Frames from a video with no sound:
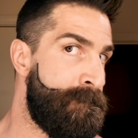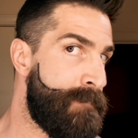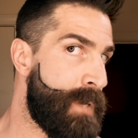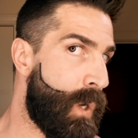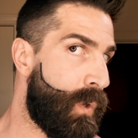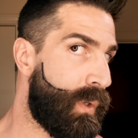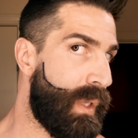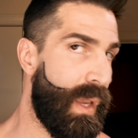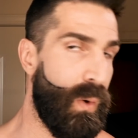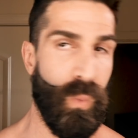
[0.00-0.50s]

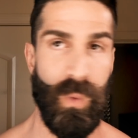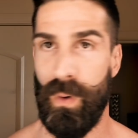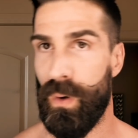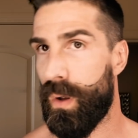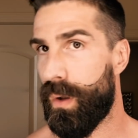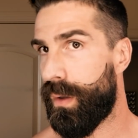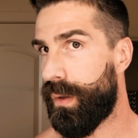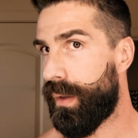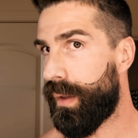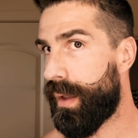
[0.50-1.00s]
Okay, we're
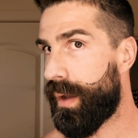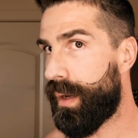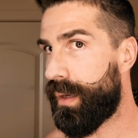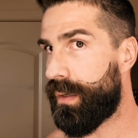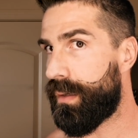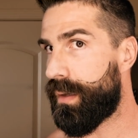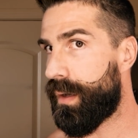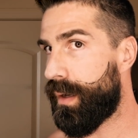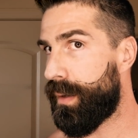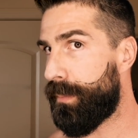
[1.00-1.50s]
all
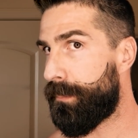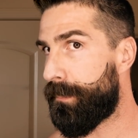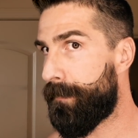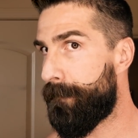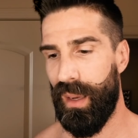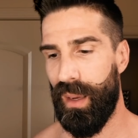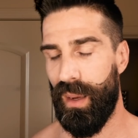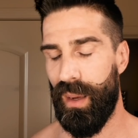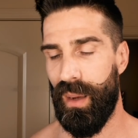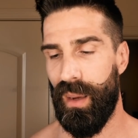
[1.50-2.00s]
lined
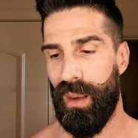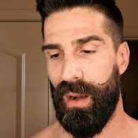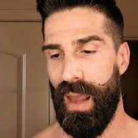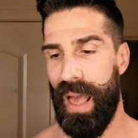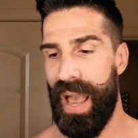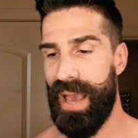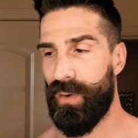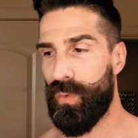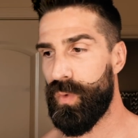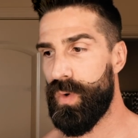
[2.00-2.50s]
up. And
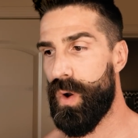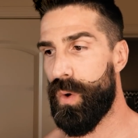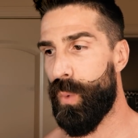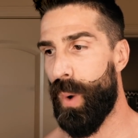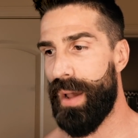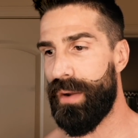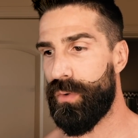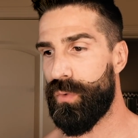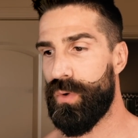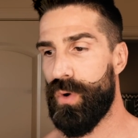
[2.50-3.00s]
I don't
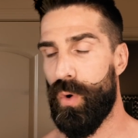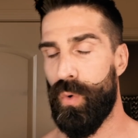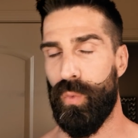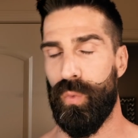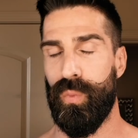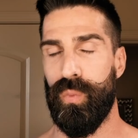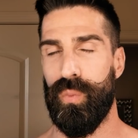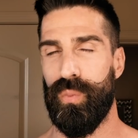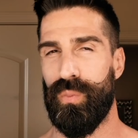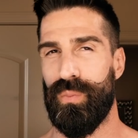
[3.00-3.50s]

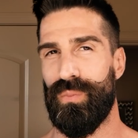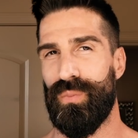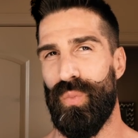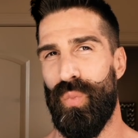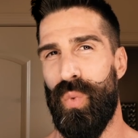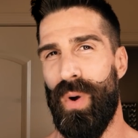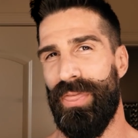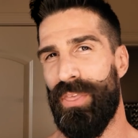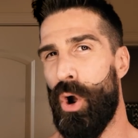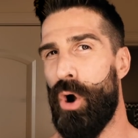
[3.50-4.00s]
know
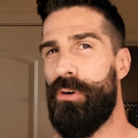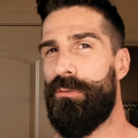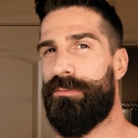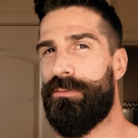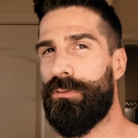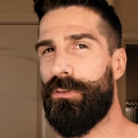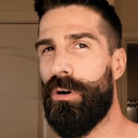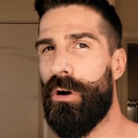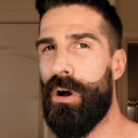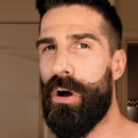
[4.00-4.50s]
what the
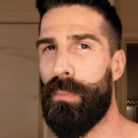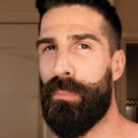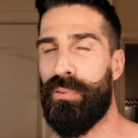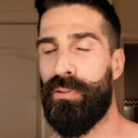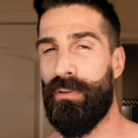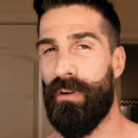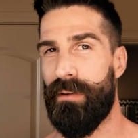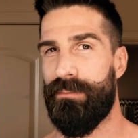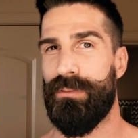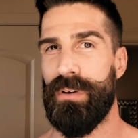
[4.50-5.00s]
overall
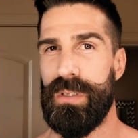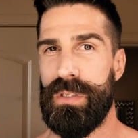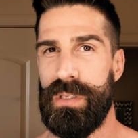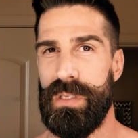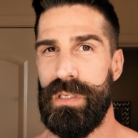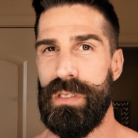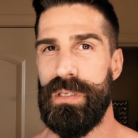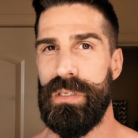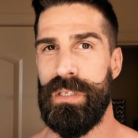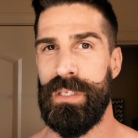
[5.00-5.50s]
preference
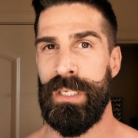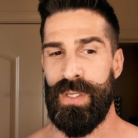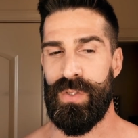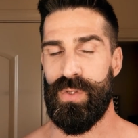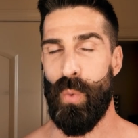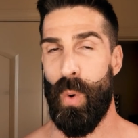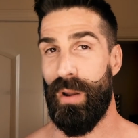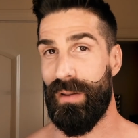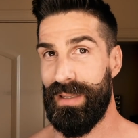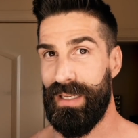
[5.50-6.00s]
is.
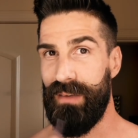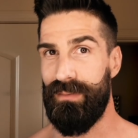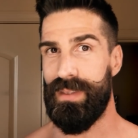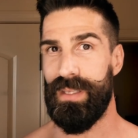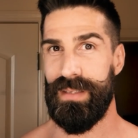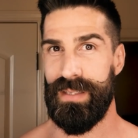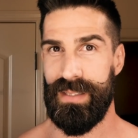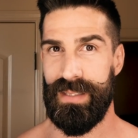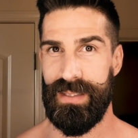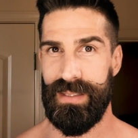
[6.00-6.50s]
So I'll leave
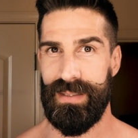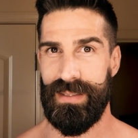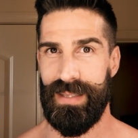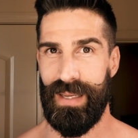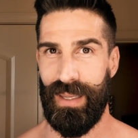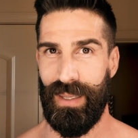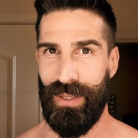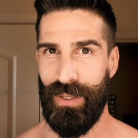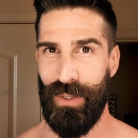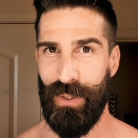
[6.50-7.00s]
this
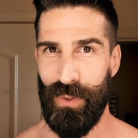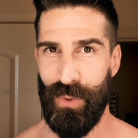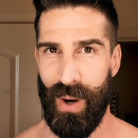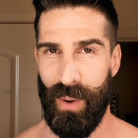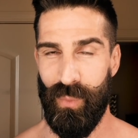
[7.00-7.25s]
to you.